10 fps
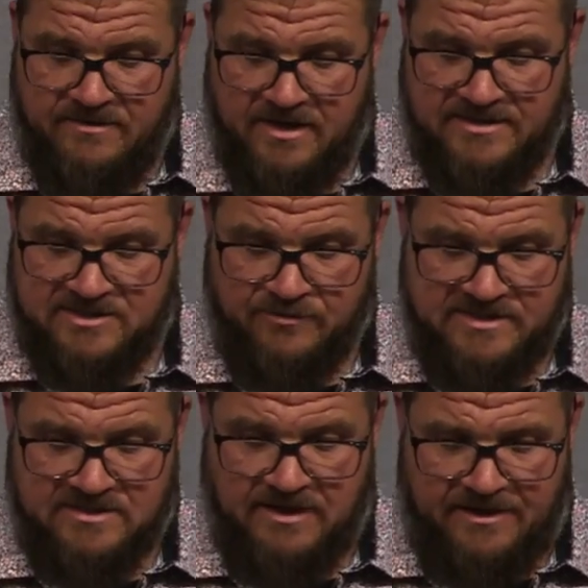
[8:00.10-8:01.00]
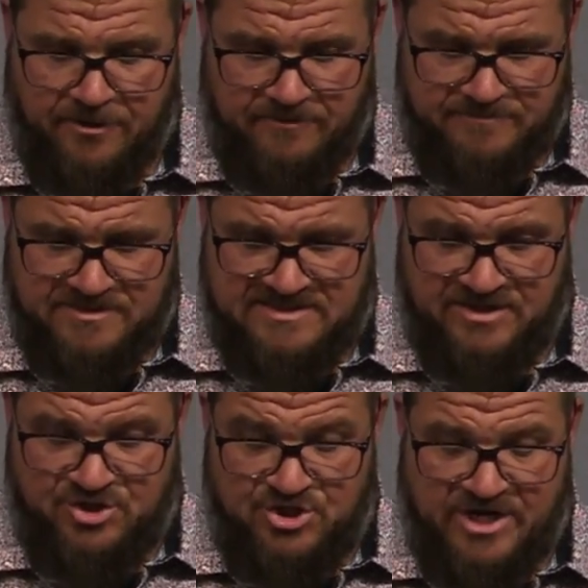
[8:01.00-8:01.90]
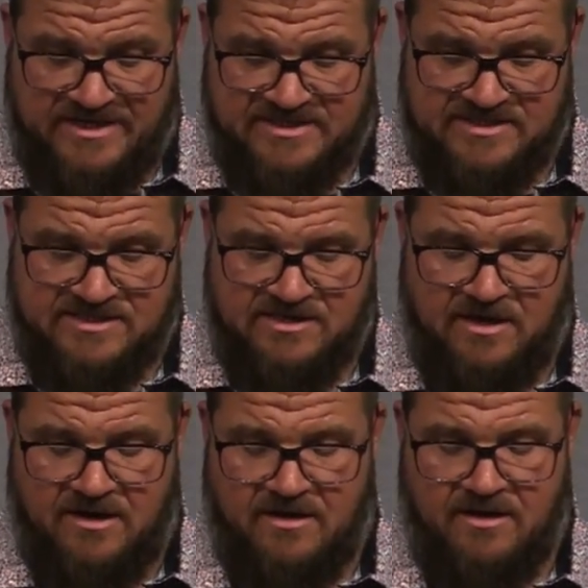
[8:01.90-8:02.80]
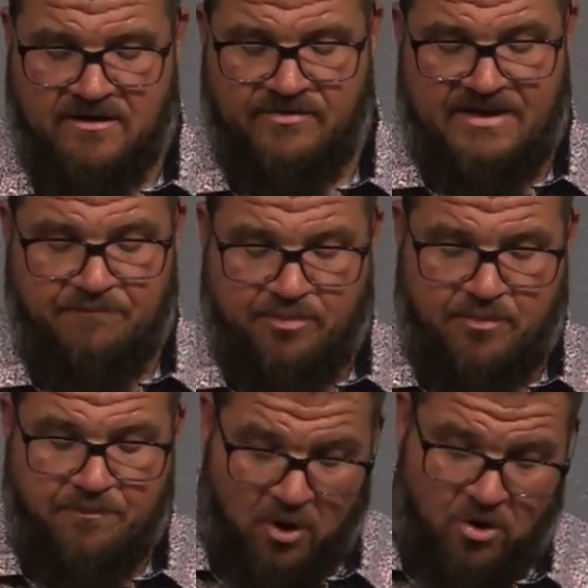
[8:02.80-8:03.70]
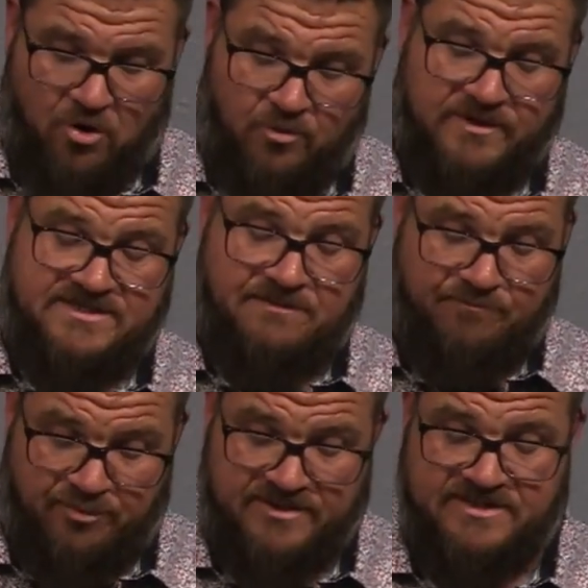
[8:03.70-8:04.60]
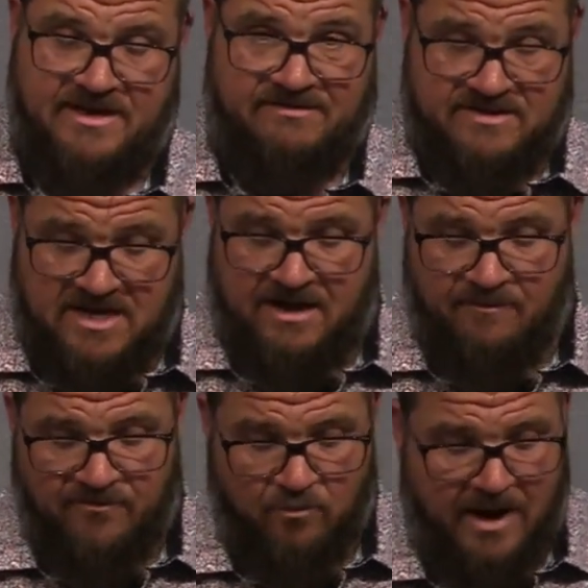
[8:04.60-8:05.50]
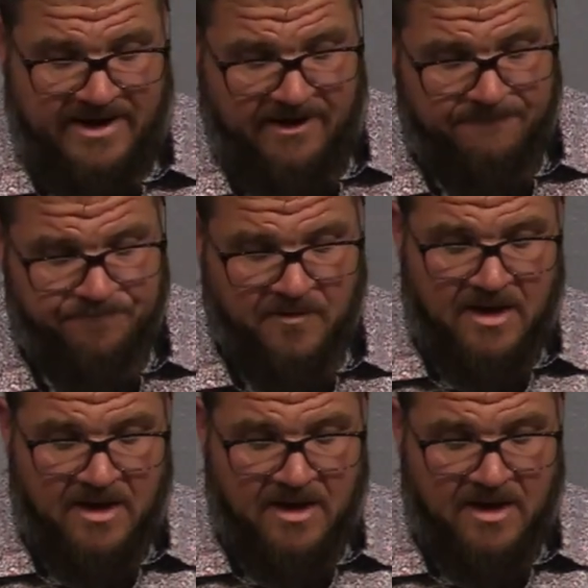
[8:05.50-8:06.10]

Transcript: uh, so this letter suggests uh, that Paul was in prison at the time of the writing,